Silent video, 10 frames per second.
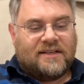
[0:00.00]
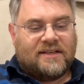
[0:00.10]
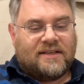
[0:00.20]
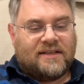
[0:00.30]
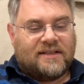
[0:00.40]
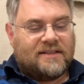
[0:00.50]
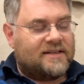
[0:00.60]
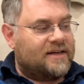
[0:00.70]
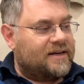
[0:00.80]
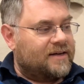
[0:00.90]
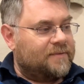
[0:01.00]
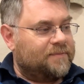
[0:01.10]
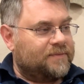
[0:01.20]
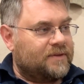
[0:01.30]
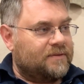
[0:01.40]
And
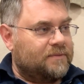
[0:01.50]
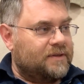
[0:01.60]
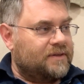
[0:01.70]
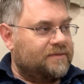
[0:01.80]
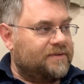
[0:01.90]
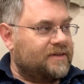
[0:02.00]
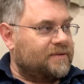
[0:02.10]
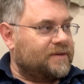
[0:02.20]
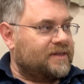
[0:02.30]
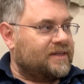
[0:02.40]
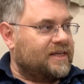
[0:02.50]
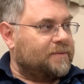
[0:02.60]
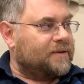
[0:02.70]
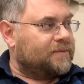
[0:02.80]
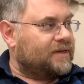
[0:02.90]
we figured we're going to
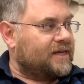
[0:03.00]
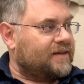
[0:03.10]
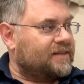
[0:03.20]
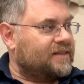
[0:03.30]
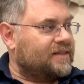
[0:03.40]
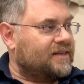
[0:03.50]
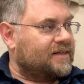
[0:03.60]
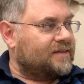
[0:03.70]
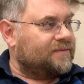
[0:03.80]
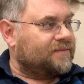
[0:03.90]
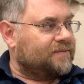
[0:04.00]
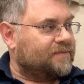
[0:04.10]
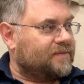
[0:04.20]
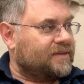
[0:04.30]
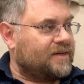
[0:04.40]
keep it. We had it a
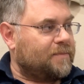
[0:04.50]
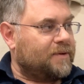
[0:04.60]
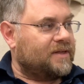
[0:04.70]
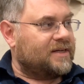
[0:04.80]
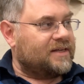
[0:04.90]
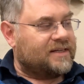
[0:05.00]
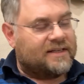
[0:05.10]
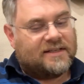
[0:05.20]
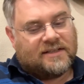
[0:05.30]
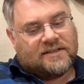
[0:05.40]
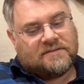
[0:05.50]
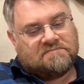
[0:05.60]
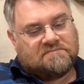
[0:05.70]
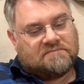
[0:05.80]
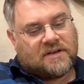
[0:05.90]
couple of
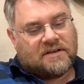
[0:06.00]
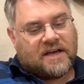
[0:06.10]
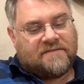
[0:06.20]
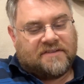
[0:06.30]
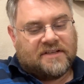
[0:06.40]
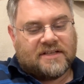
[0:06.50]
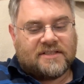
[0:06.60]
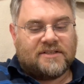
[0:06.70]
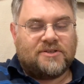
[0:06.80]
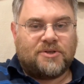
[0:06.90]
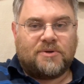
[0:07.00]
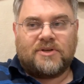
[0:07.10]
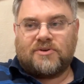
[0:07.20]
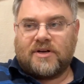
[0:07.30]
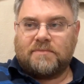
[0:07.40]
half a dozen short
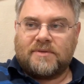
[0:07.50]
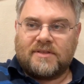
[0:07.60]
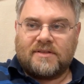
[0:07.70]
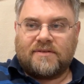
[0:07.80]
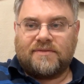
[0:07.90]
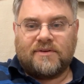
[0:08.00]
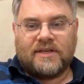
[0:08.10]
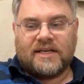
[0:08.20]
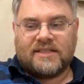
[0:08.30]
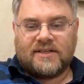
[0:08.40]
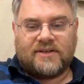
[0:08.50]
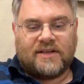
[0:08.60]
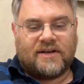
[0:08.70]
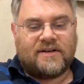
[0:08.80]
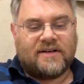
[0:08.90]
trips, a few days here and
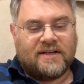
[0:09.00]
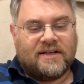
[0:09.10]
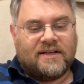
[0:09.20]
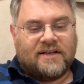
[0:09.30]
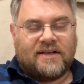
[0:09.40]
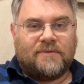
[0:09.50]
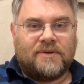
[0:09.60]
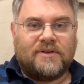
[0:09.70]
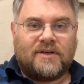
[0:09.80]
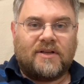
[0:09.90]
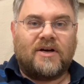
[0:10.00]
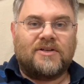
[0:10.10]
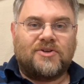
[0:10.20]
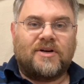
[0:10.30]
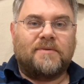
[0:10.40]
there. And we took a long
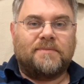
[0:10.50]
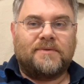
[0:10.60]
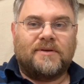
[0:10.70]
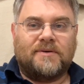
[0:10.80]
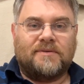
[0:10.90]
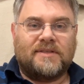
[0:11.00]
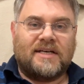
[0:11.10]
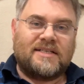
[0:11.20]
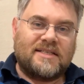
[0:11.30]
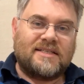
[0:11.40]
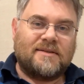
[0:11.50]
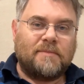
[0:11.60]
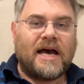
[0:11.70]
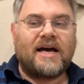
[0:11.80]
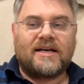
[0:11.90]
trip to Texas and
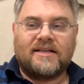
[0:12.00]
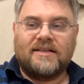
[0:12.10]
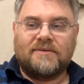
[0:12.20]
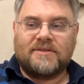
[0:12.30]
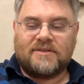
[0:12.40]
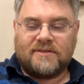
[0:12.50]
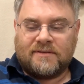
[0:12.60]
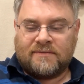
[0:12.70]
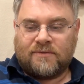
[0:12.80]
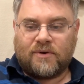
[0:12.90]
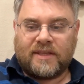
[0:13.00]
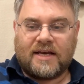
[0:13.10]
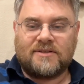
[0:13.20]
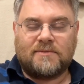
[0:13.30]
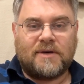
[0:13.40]
back. That was
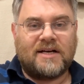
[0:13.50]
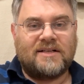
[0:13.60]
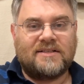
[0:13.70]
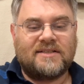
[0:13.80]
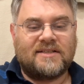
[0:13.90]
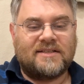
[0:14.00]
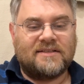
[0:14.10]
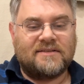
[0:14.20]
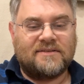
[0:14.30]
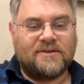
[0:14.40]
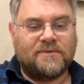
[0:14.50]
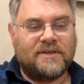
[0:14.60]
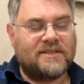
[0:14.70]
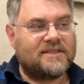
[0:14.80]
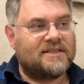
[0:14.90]
4,000 miles in 2
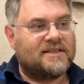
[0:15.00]
weeks.